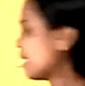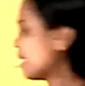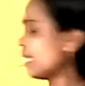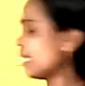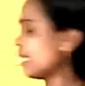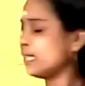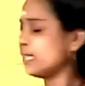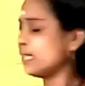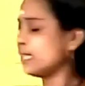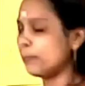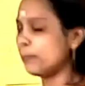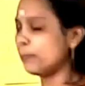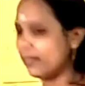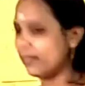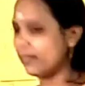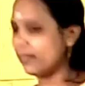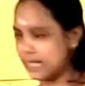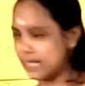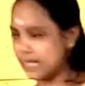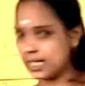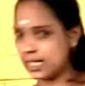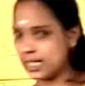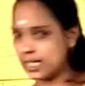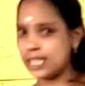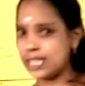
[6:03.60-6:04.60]
that the previous
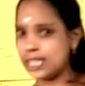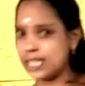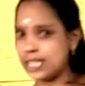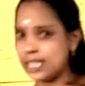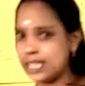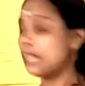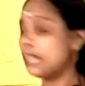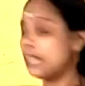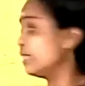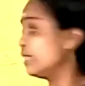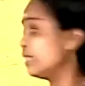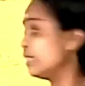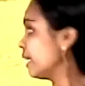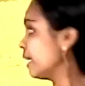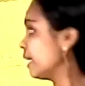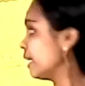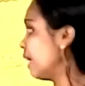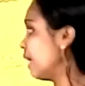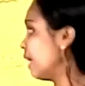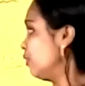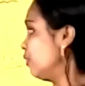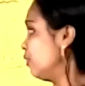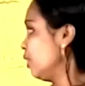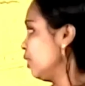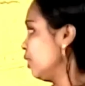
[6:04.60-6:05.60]
class. Therefore,
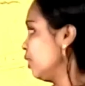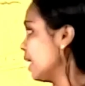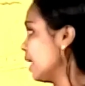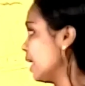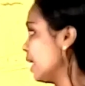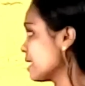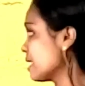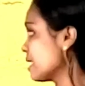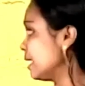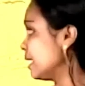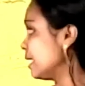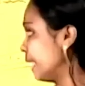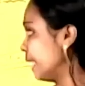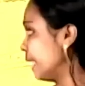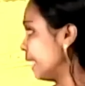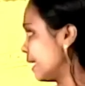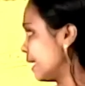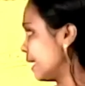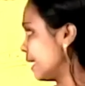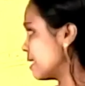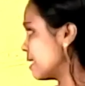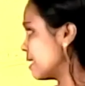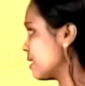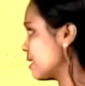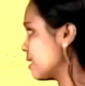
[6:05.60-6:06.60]
don't ask tens.
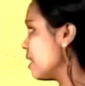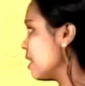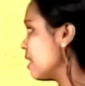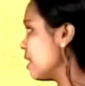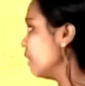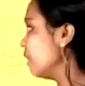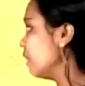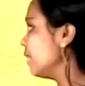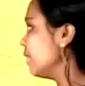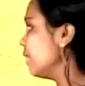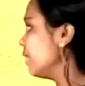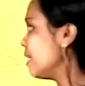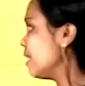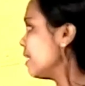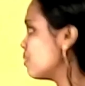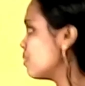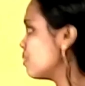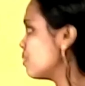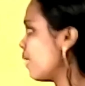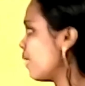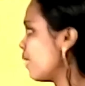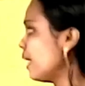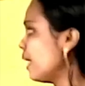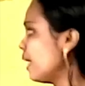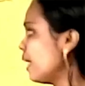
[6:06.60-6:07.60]
That's
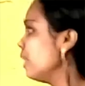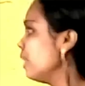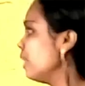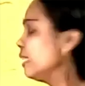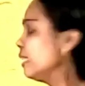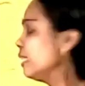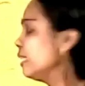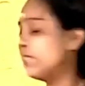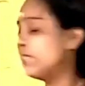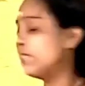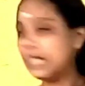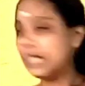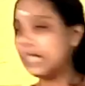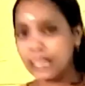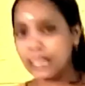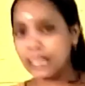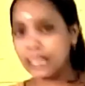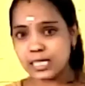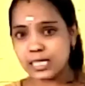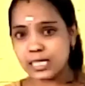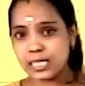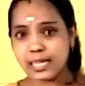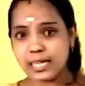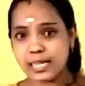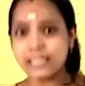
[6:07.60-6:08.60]
why
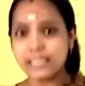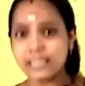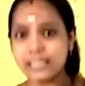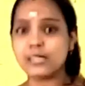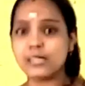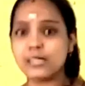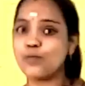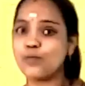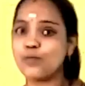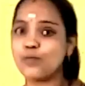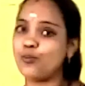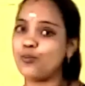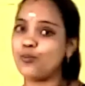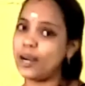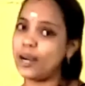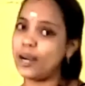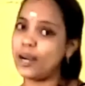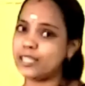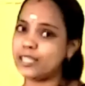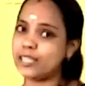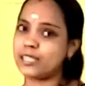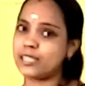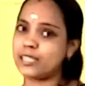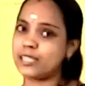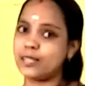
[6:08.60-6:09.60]
36 ones.
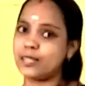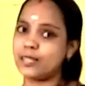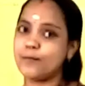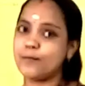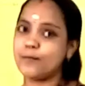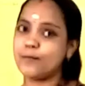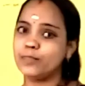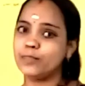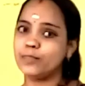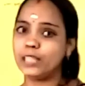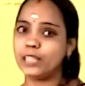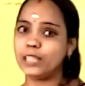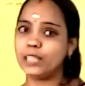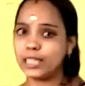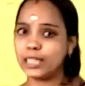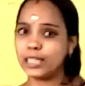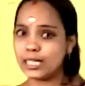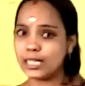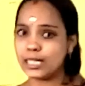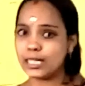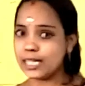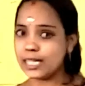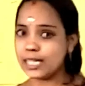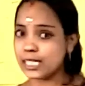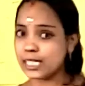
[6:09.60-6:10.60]

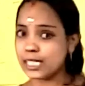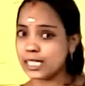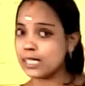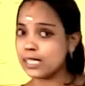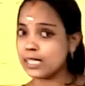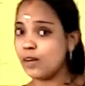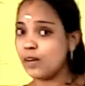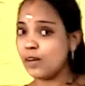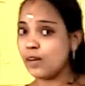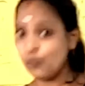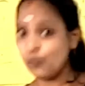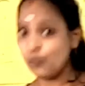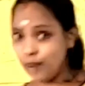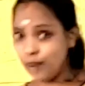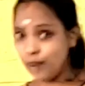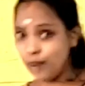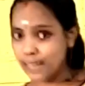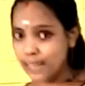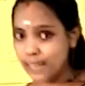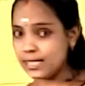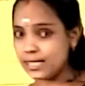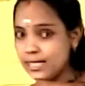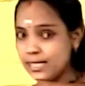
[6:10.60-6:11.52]
36 ones.